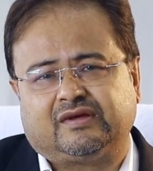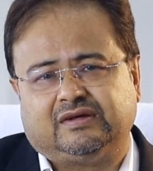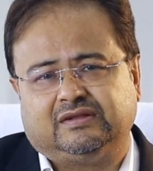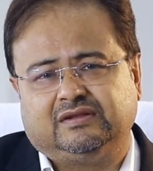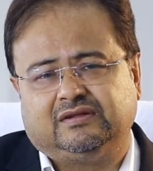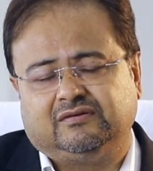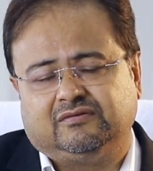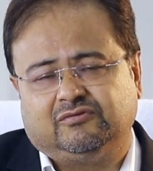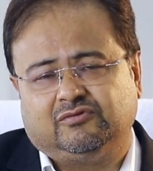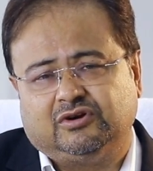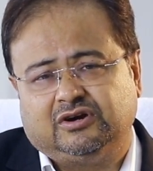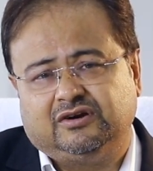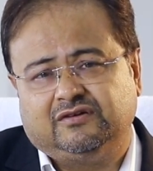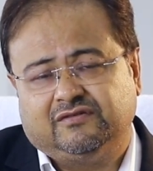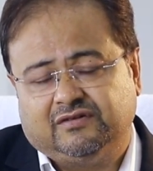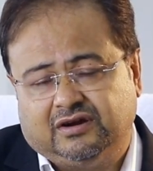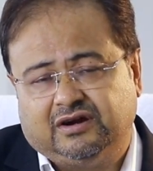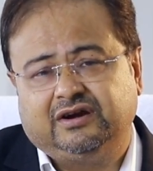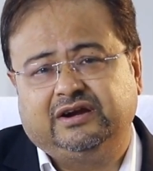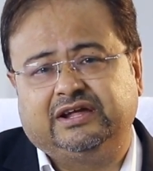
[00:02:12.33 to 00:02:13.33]
the world
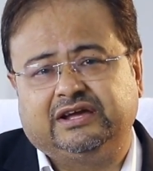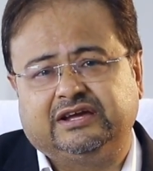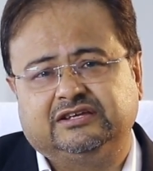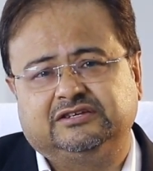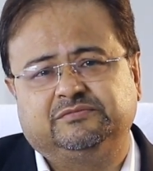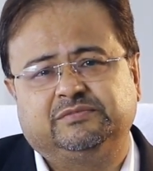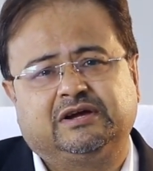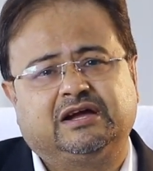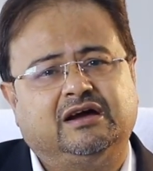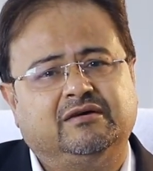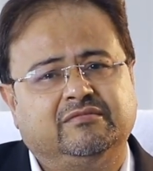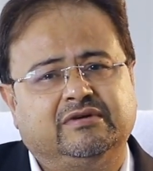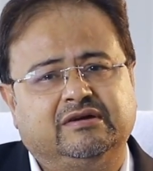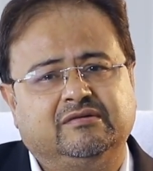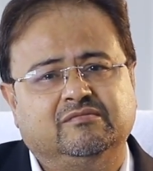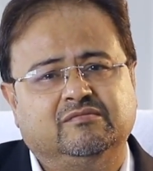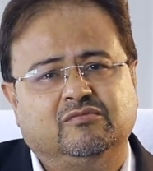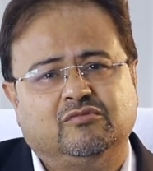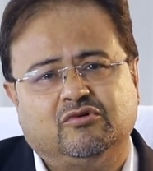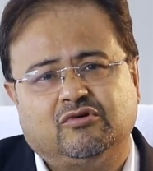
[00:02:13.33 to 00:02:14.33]
of learning is
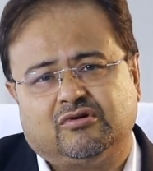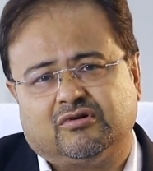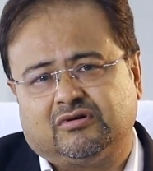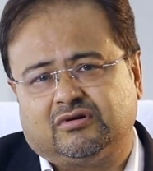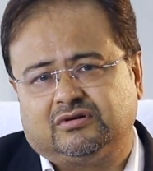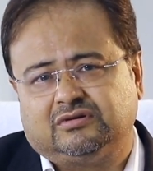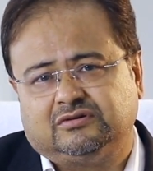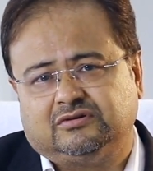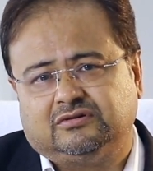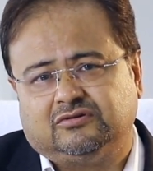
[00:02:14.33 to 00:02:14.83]
becoming more